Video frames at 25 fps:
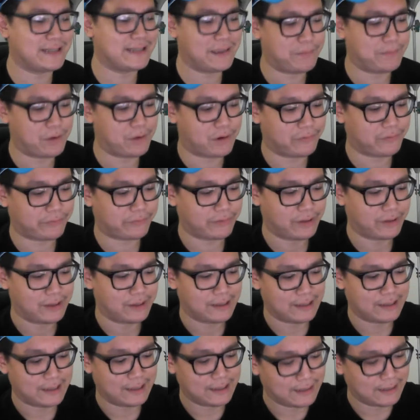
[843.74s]
them of
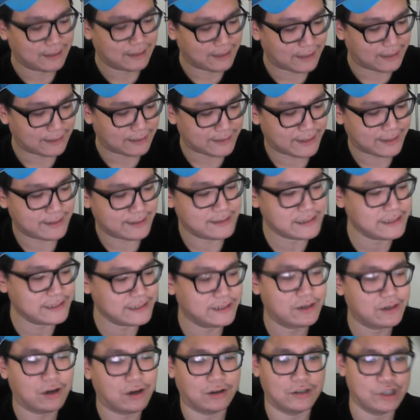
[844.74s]
a candy
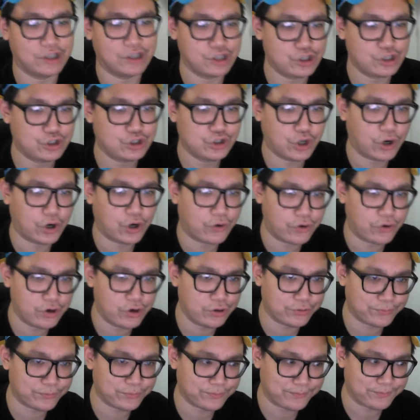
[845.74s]
called
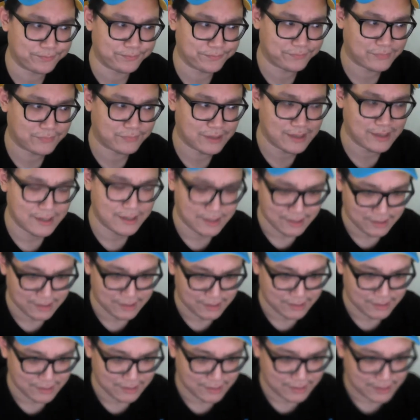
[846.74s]
Toron.
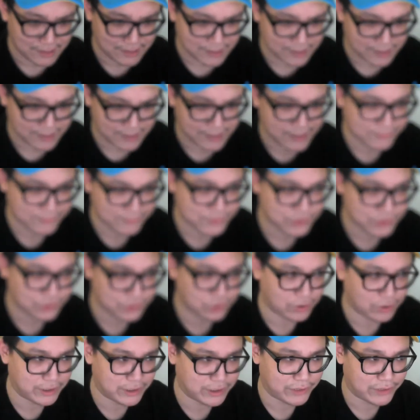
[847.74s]
I have to
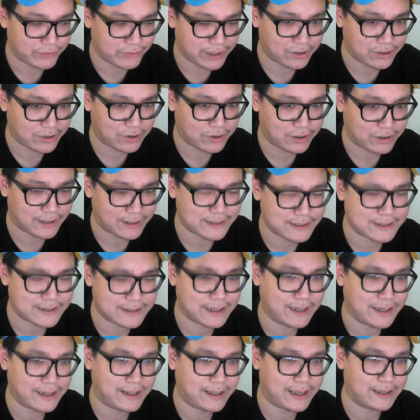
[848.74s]
go on the record and
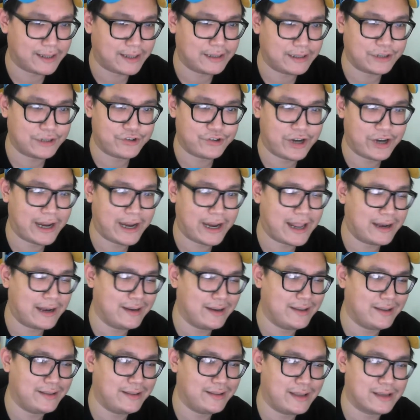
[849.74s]
say that Tre
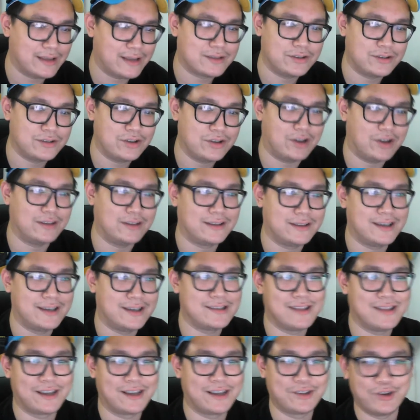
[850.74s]
Candy does not
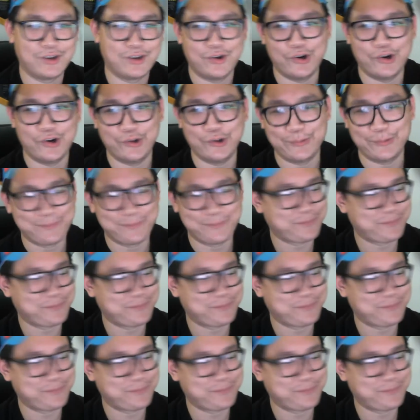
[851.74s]
taste like Toron.